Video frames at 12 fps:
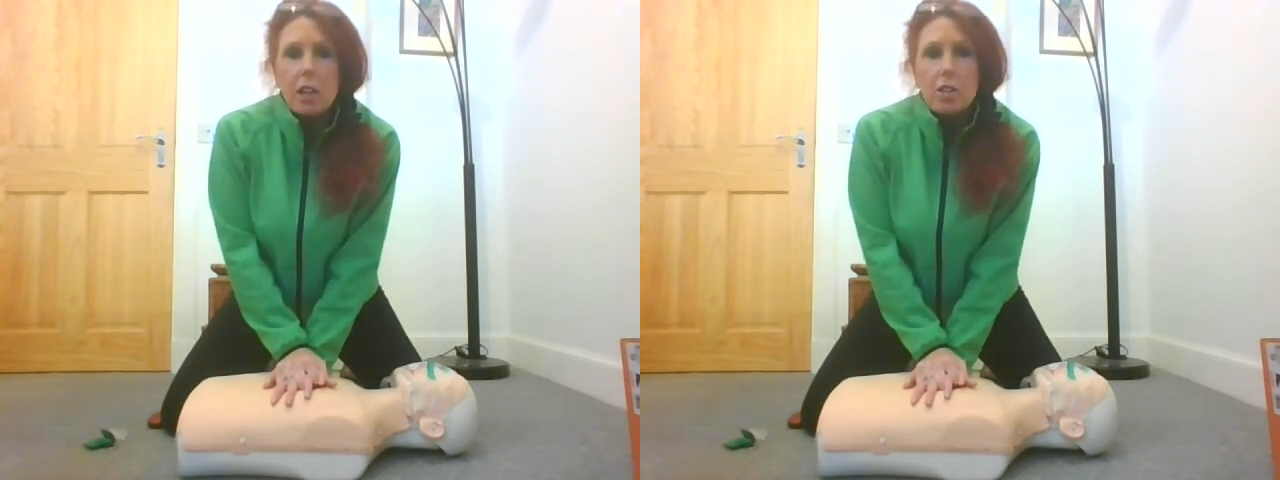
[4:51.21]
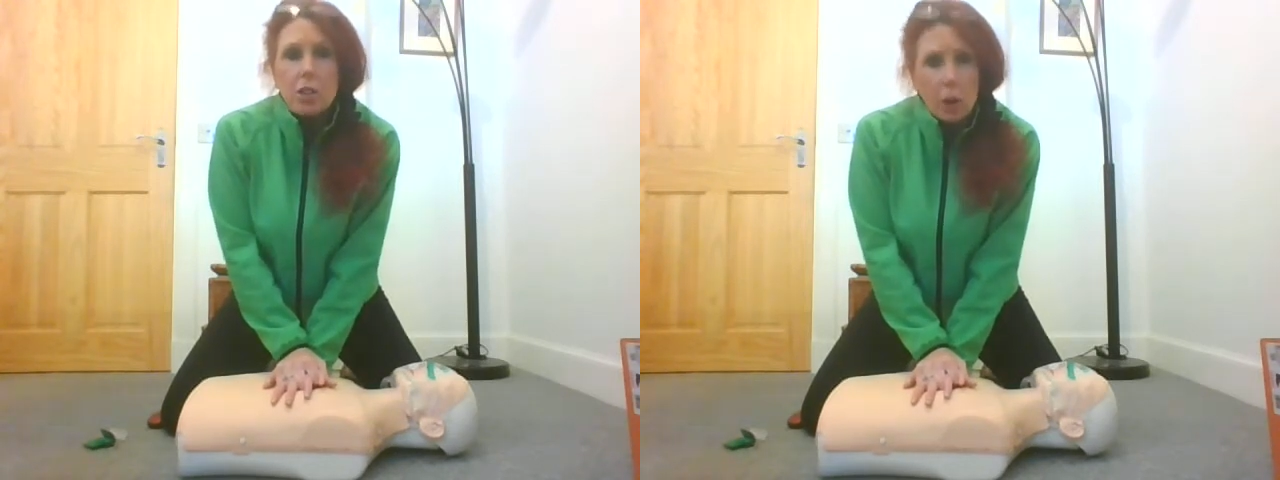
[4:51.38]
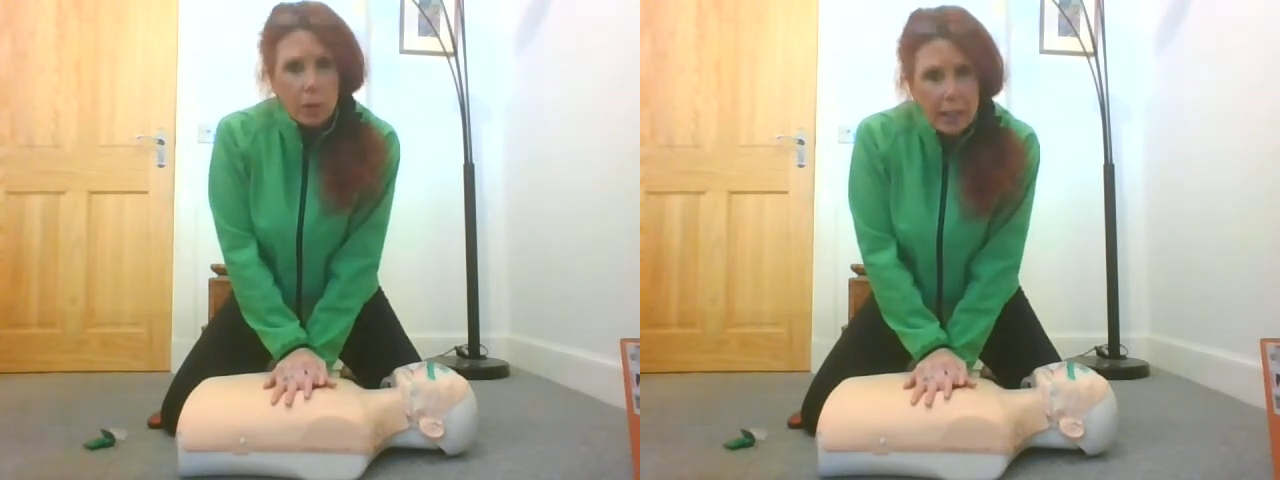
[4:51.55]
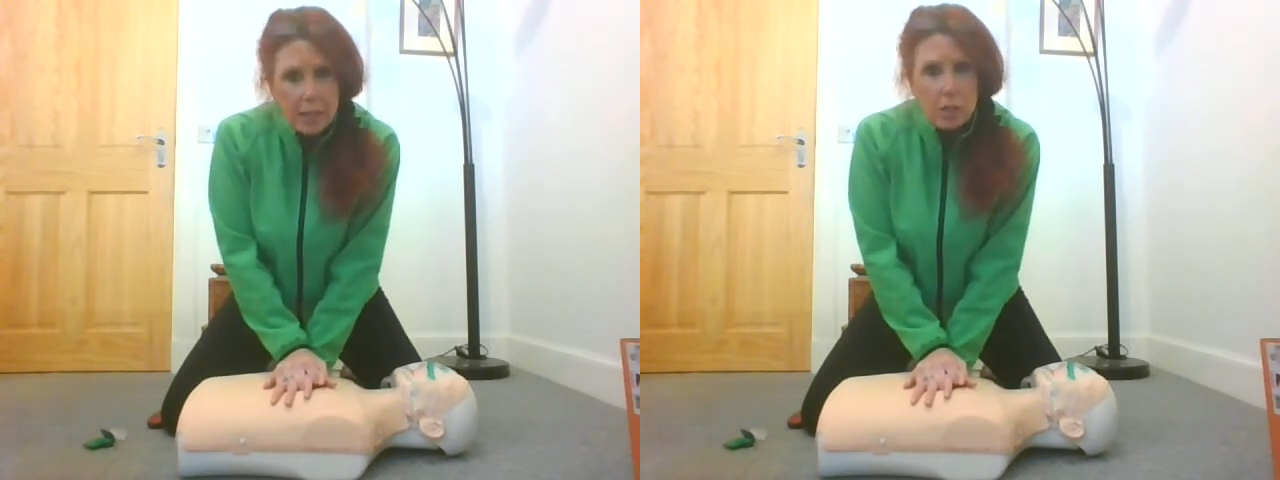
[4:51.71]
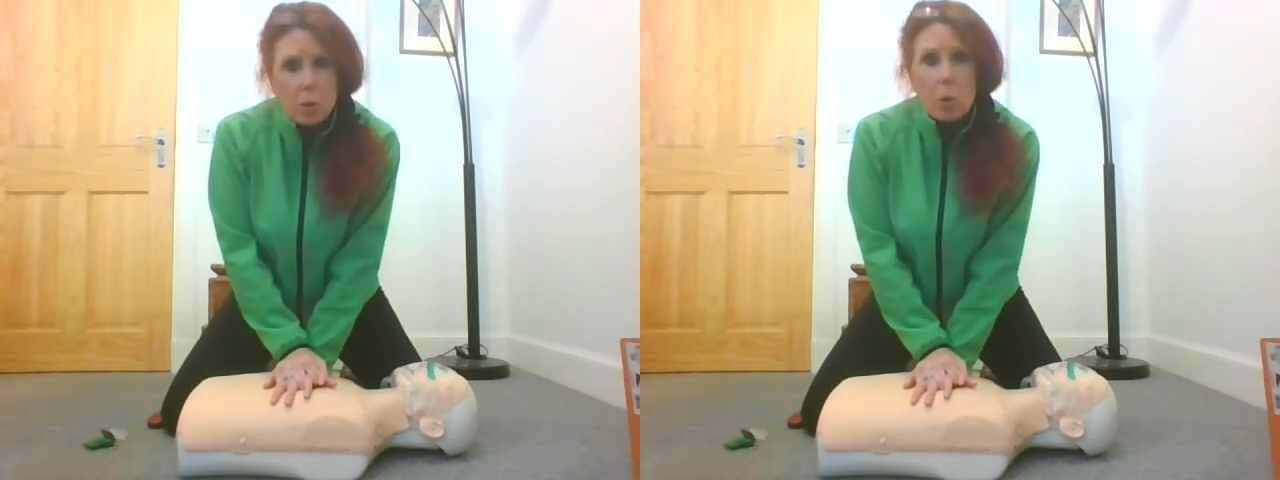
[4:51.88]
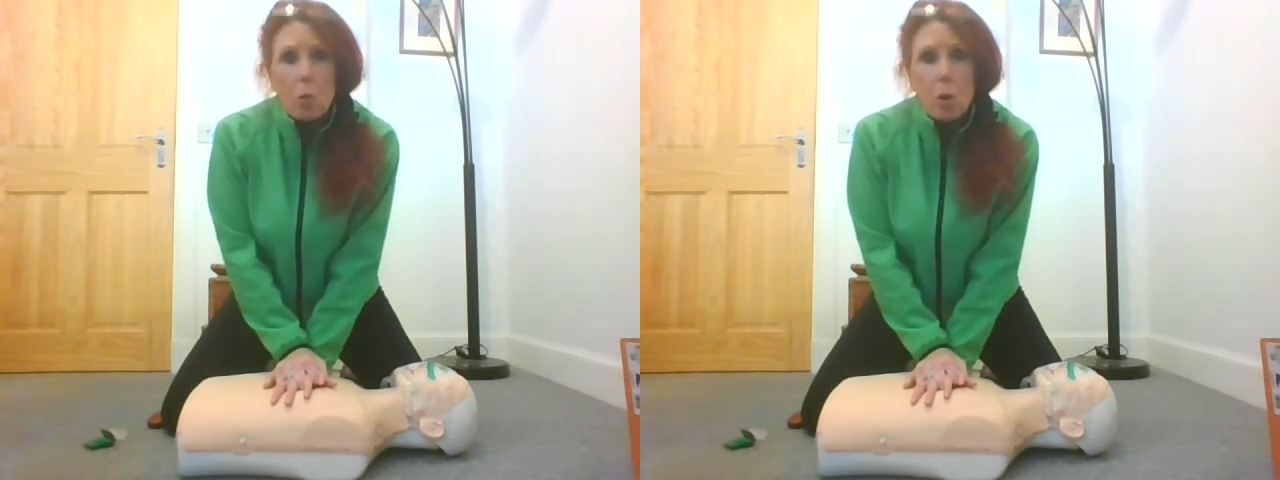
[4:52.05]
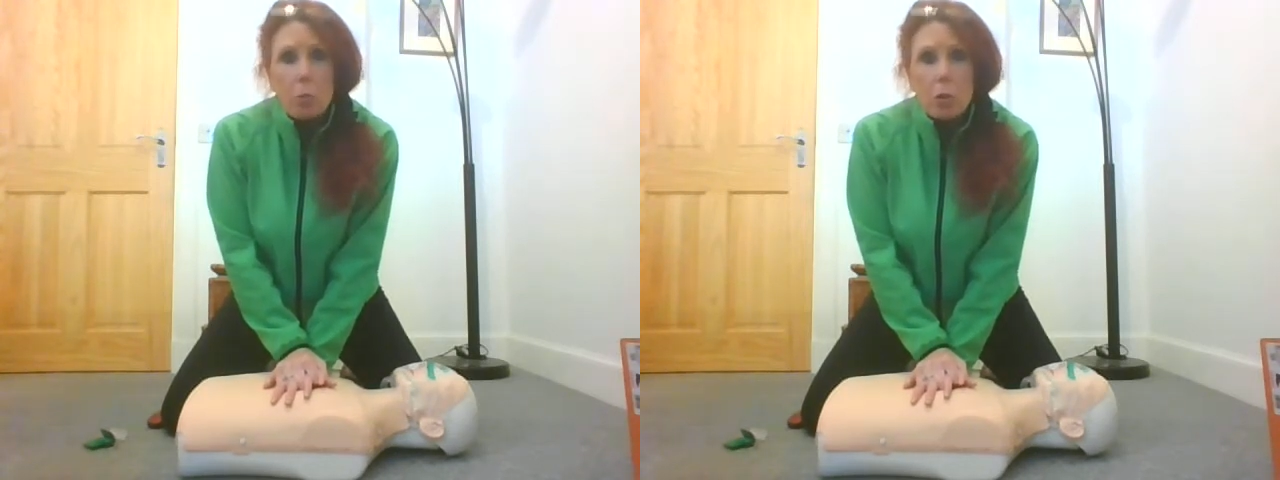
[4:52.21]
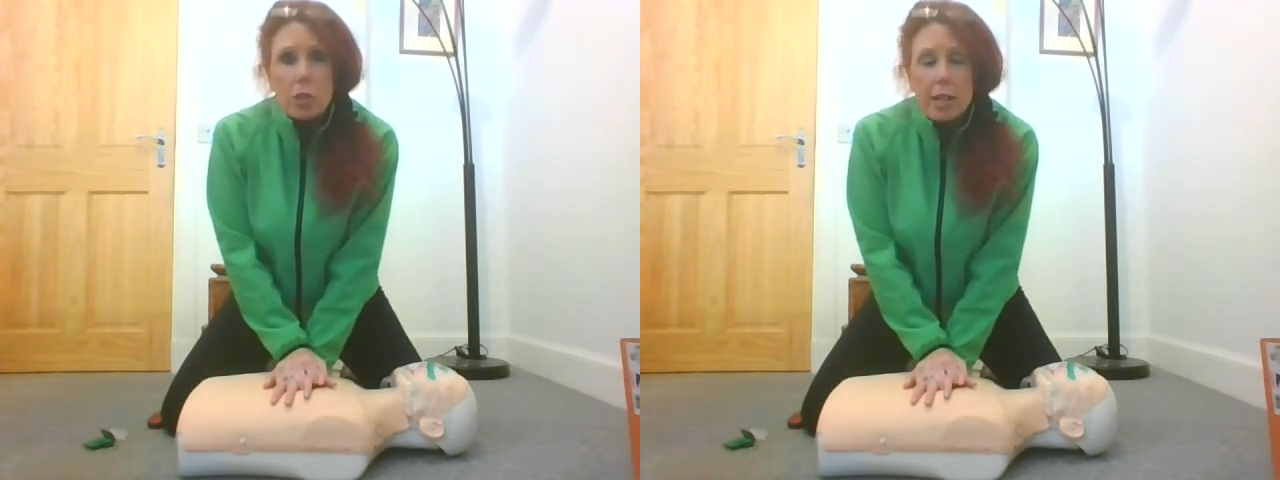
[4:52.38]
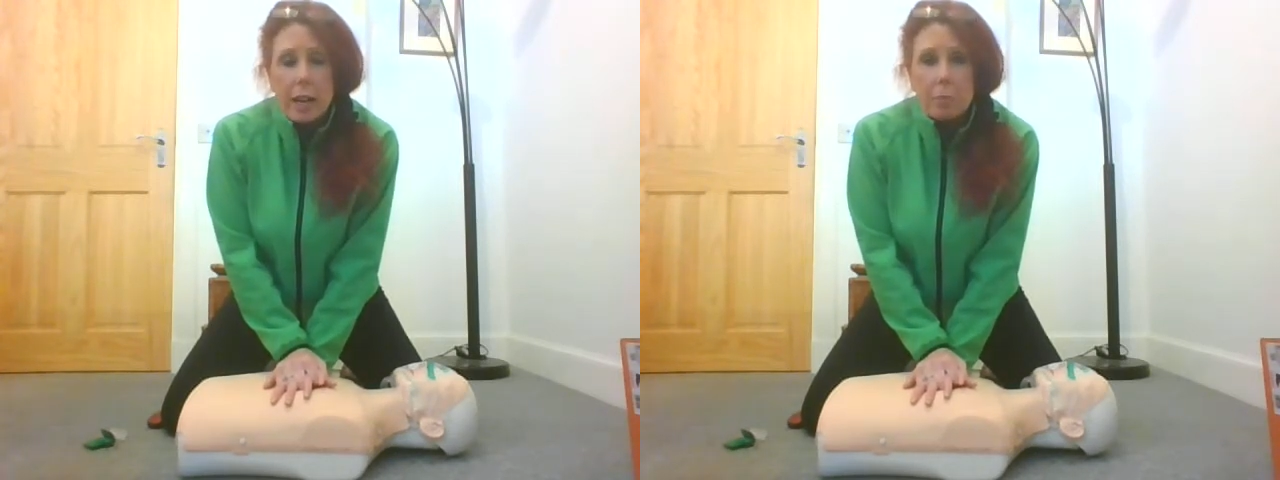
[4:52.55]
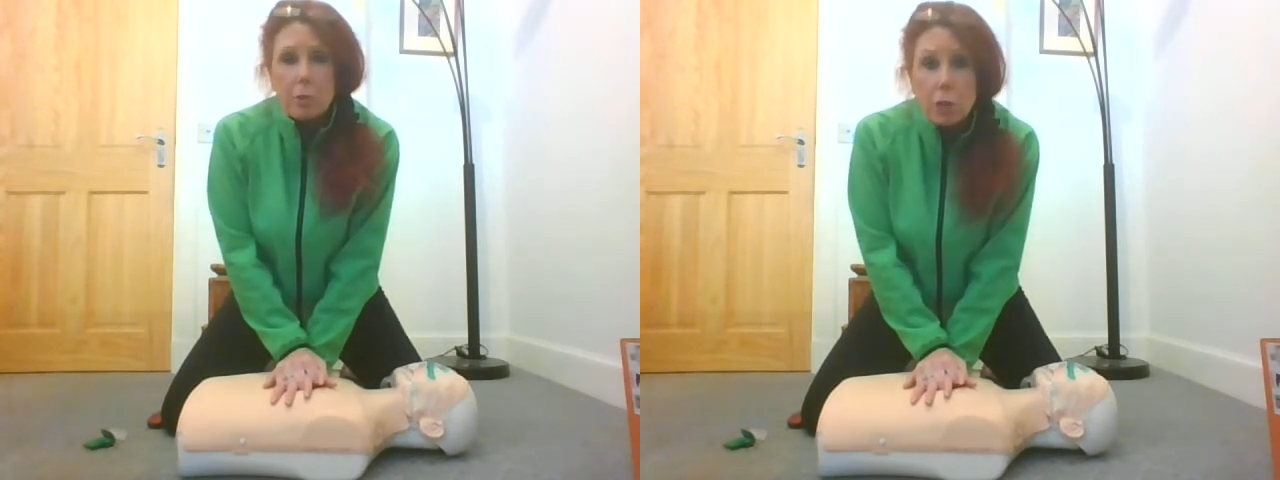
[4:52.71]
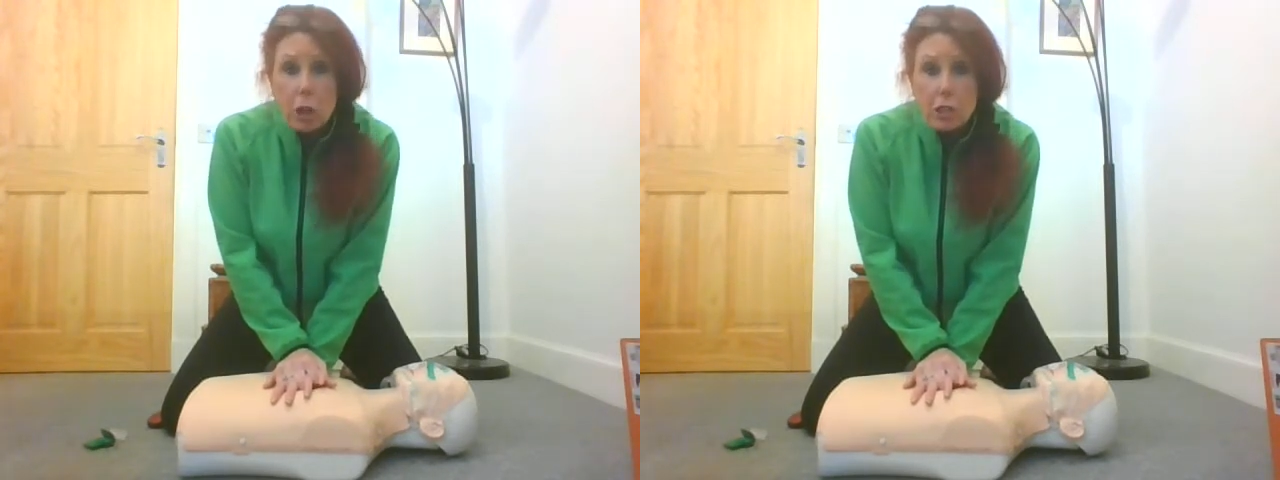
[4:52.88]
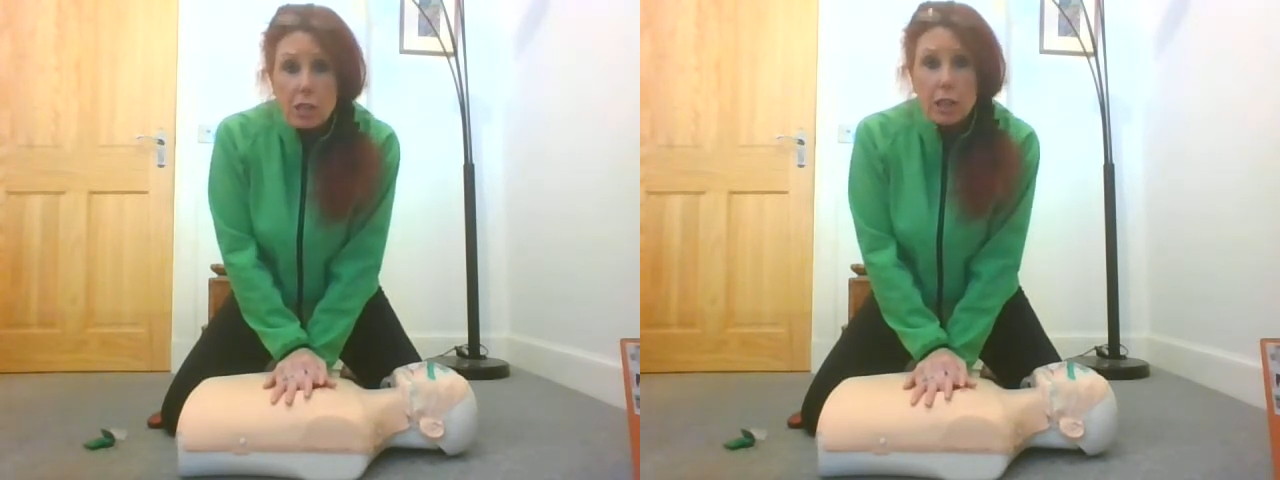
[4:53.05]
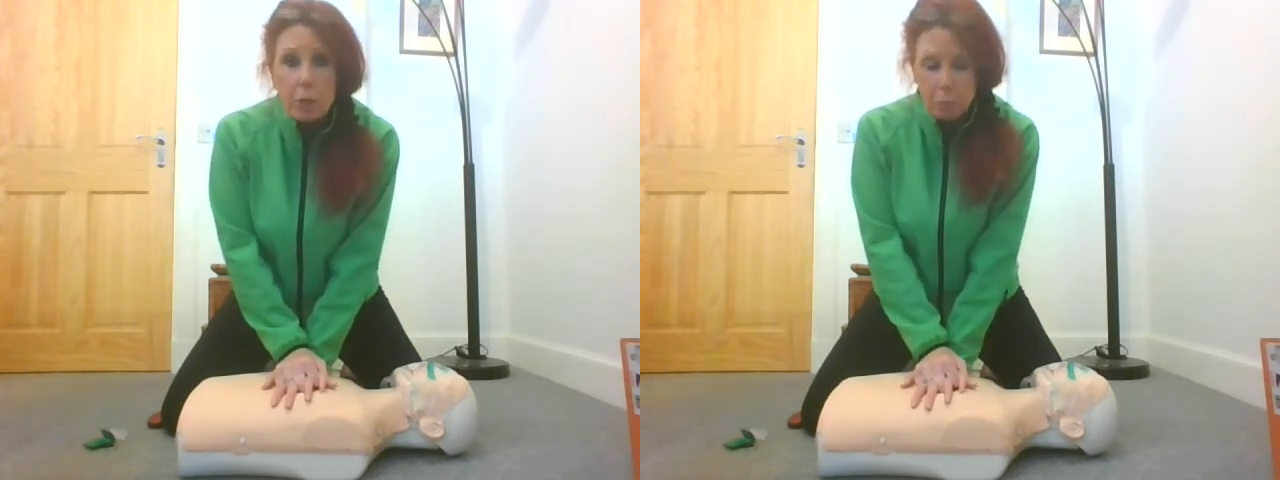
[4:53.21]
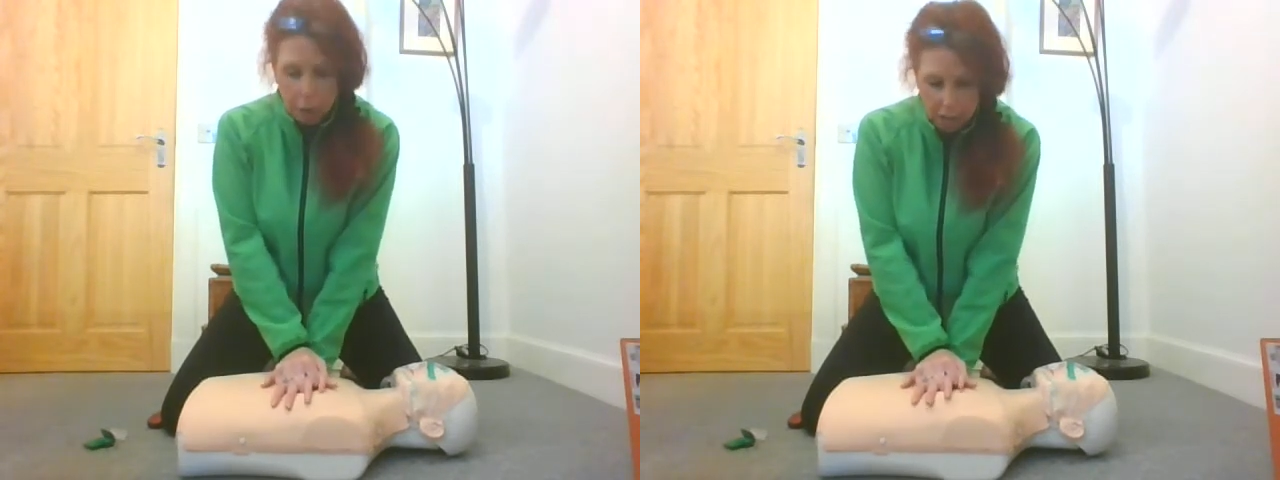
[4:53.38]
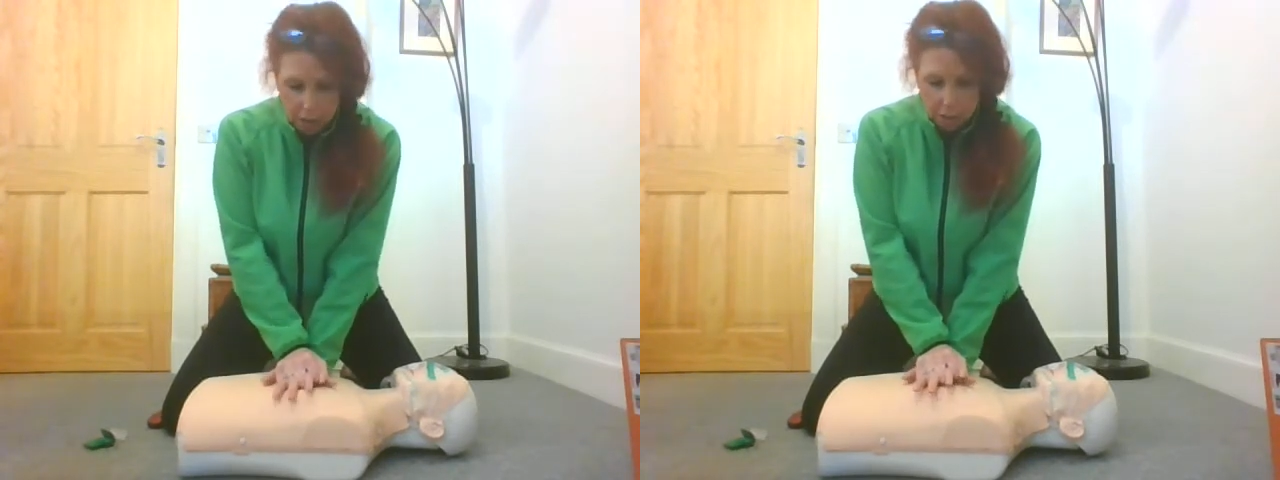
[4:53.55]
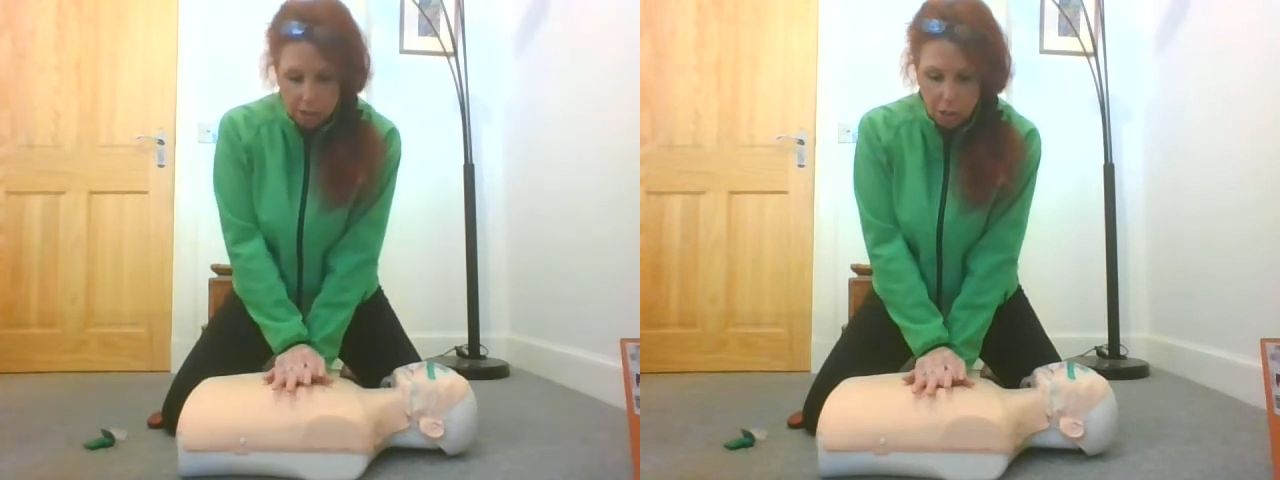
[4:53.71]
So let's do it one more time. 30 compressions.